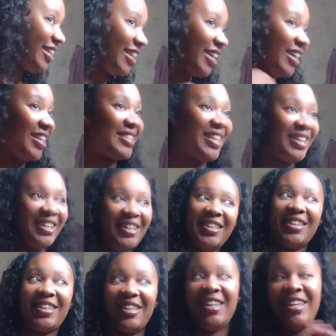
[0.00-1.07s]
And it's a look.
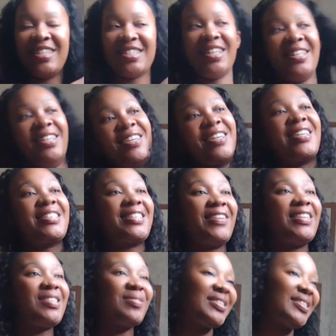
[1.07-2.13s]
It is a look. So
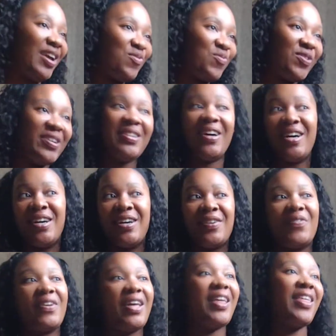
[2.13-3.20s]
this was day 1
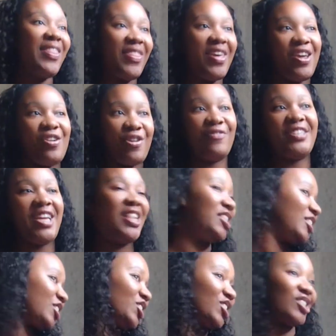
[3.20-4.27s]
of the hair growth
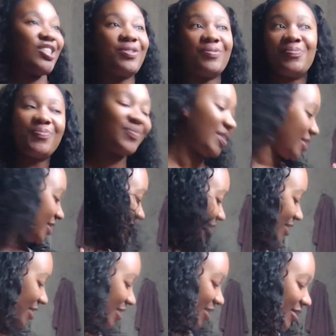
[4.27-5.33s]
challenge.
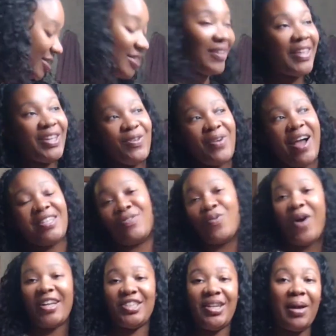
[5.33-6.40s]
So thank you guys for
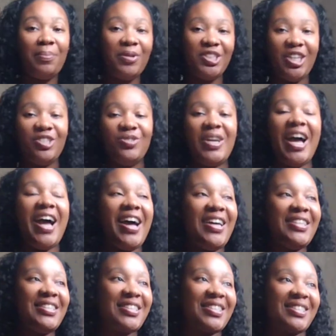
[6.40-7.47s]
watching. I appreciate you guys
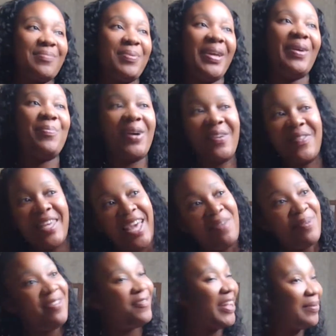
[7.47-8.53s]
being a part of the
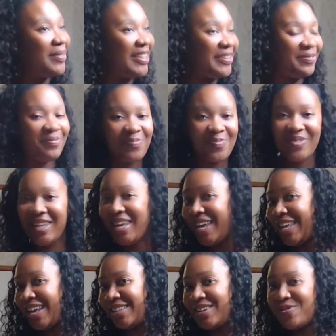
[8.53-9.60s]
KP family.
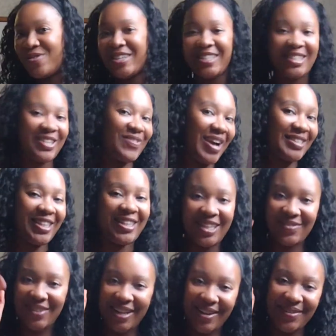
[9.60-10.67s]
And I look forward to seeing you guys in the next
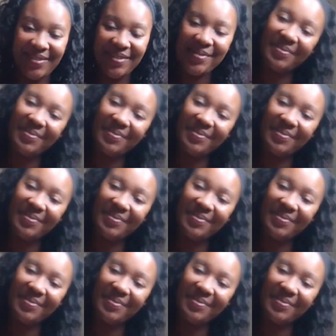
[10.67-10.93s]
video.